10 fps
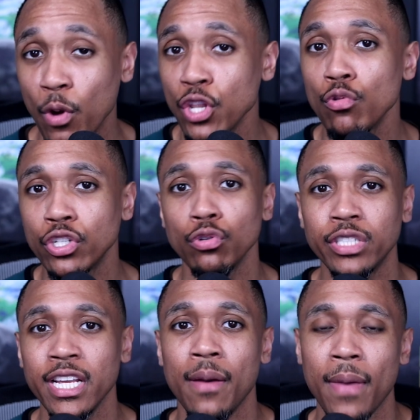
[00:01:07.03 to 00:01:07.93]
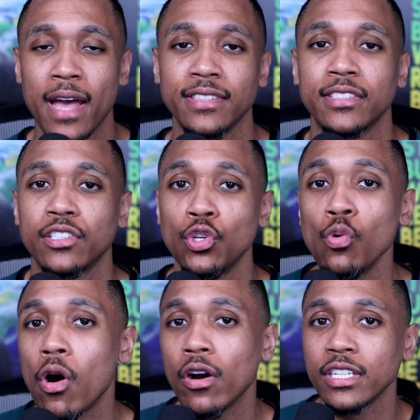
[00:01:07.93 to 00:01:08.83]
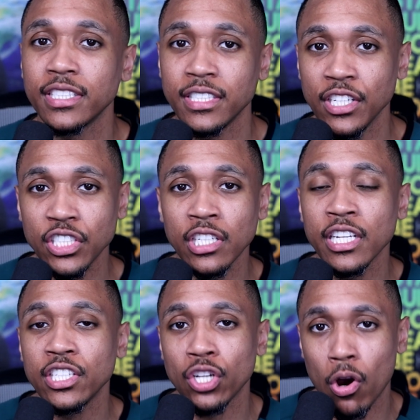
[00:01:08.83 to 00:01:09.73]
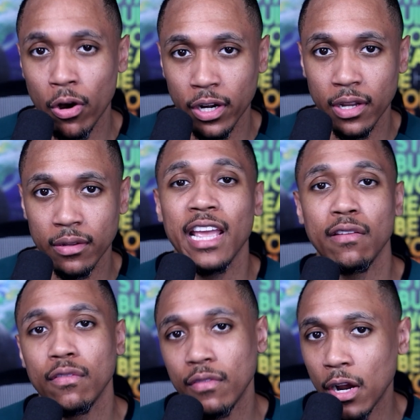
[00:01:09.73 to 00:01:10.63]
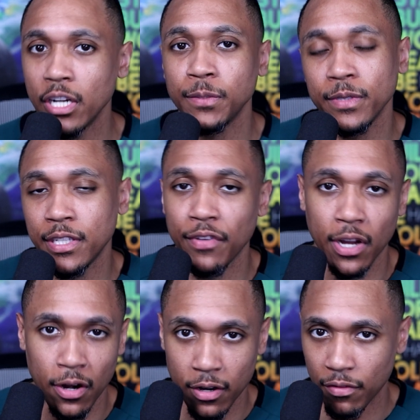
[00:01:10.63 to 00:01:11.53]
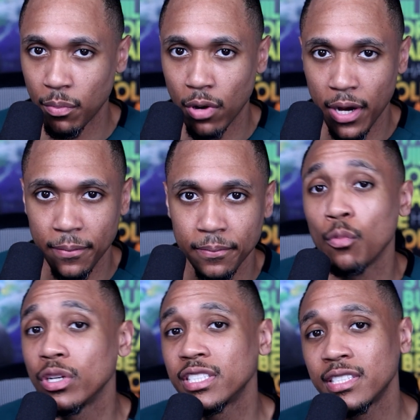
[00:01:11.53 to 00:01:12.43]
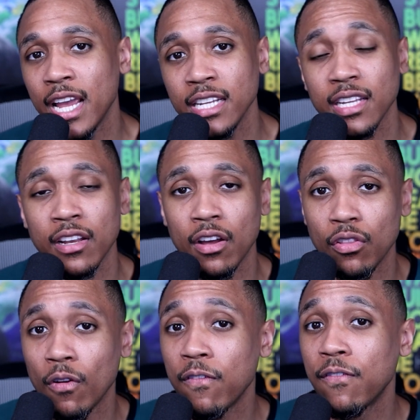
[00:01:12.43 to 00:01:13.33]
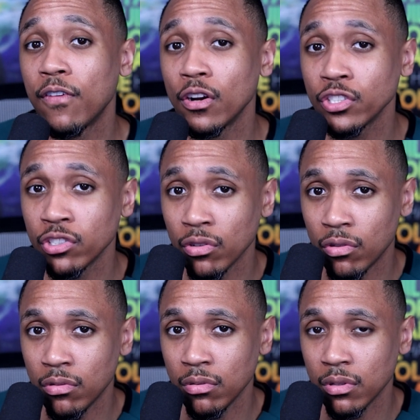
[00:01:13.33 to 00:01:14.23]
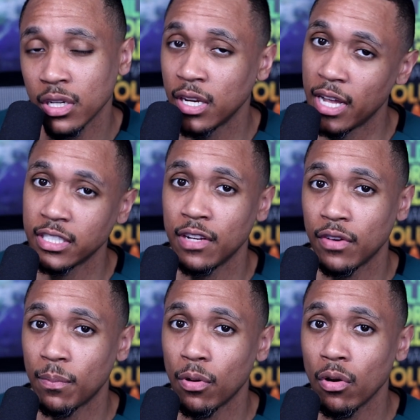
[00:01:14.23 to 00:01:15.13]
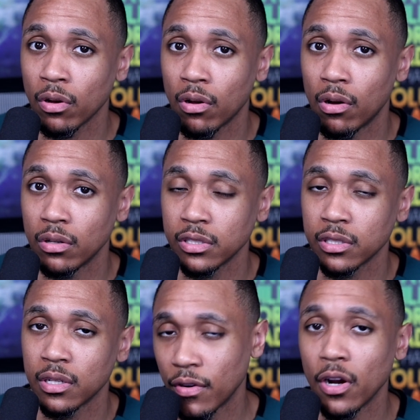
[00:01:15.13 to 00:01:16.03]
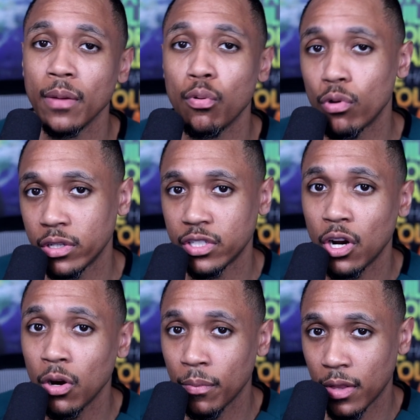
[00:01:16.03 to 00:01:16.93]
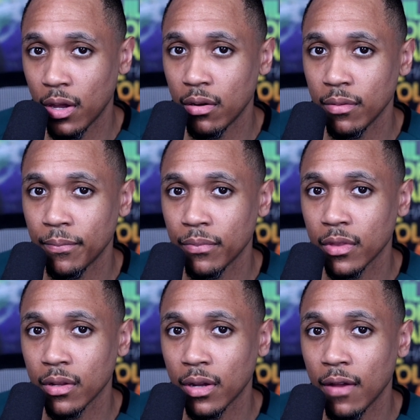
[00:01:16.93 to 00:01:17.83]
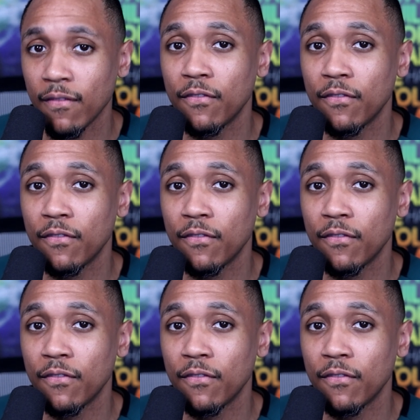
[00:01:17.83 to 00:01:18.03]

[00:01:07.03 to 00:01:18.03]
Now, when you do TMS, you are essentially targeting a very specific area of the brain. And what SAINT and other functional connectivity protocols, very important term there, right?